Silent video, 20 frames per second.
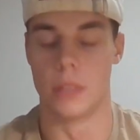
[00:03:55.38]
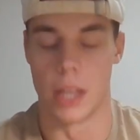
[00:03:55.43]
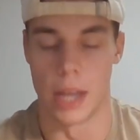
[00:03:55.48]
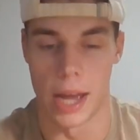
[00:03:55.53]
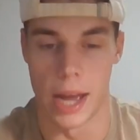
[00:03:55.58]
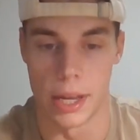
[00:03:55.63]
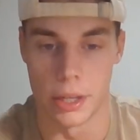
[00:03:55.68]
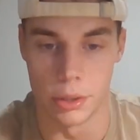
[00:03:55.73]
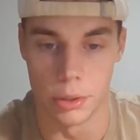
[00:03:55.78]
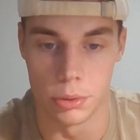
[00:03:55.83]

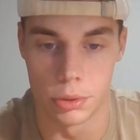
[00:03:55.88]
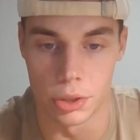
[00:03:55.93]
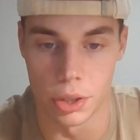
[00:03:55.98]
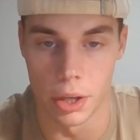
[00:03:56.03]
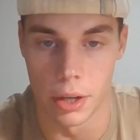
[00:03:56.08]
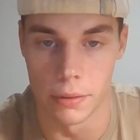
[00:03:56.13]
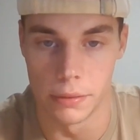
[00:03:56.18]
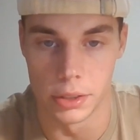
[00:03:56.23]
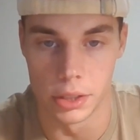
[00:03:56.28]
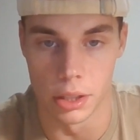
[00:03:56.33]
how you
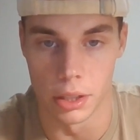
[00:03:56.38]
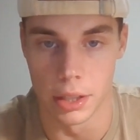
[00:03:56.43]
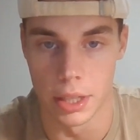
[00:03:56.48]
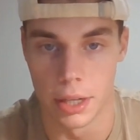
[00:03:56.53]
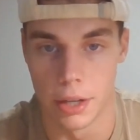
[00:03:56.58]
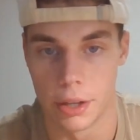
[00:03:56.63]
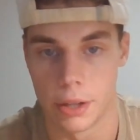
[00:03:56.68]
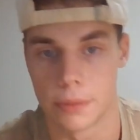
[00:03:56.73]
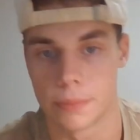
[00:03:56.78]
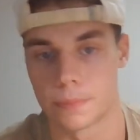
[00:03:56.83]
served as the
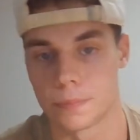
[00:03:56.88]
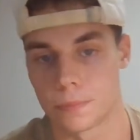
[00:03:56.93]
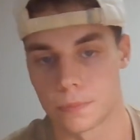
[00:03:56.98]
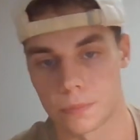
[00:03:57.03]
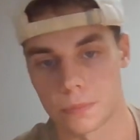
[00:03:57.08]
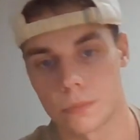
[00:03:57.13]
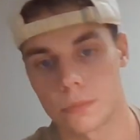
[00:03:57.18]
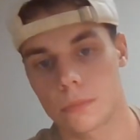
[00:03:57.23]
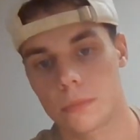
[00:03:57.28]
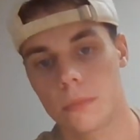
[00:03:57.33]
leader.
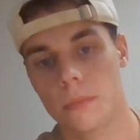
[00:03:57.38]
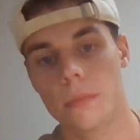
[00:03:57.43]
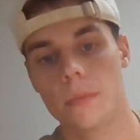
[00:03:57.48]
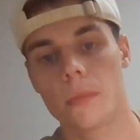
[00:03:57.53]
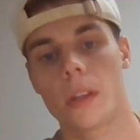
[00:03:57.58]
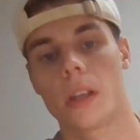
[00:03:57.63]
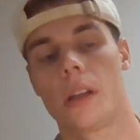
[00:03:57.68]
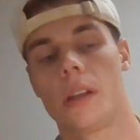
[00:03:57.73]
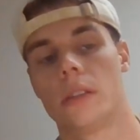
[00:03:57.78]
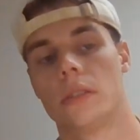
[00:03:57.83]

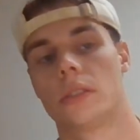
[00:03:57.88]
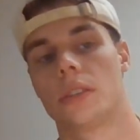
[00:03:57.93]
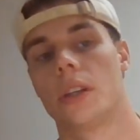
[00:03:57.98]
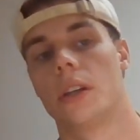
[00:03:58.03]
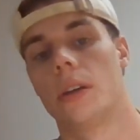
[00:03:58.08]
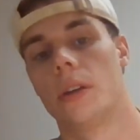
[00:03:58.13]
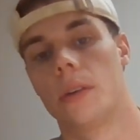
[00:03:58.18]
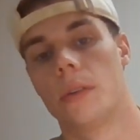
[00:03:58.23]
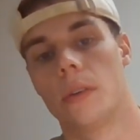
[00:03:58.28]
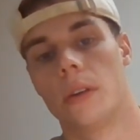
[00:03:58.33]

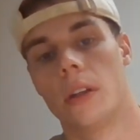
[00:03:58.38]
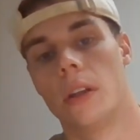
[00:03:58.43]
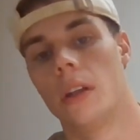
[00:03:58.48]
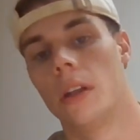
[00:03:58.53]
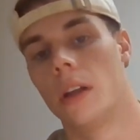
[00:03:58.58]
So